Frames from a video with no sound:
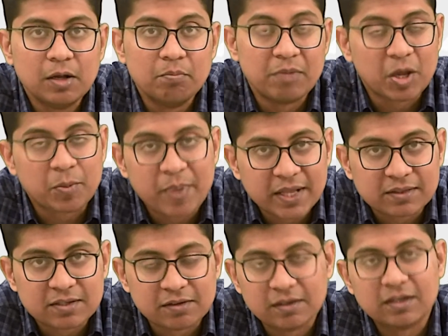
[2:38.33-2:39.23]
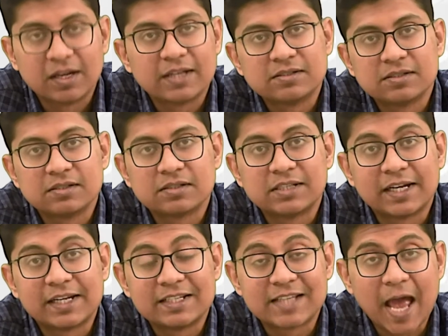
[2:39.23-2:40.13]
Macbeth realizes
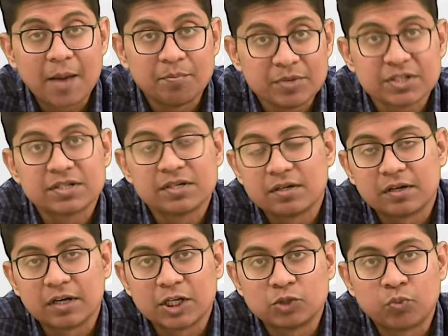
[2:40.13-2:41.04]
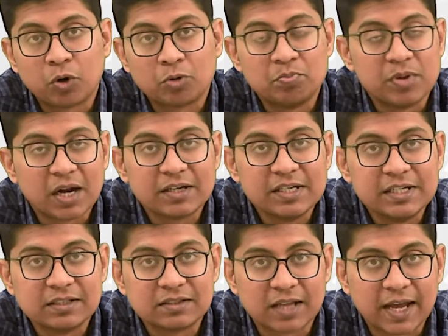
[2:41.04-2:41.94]
that his ambition is what bloodied
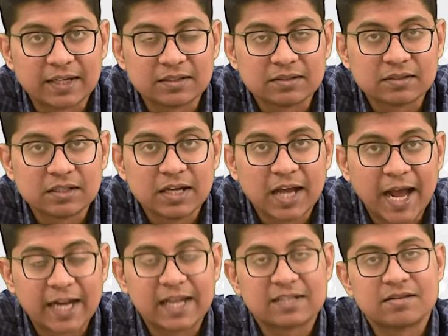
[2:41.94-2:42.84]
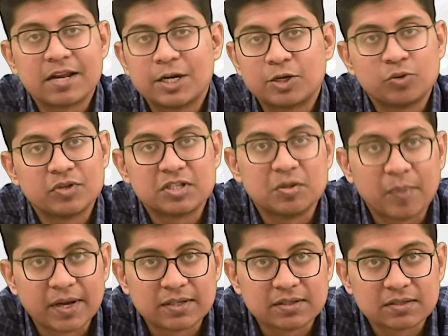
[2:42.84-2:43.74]
his hands and has led to his
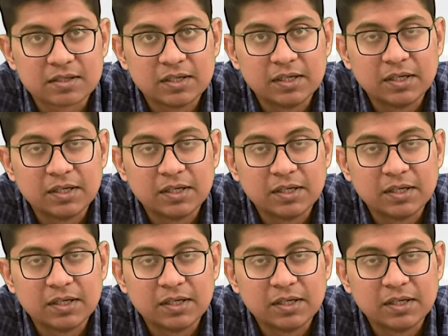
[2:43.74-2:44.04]
demise.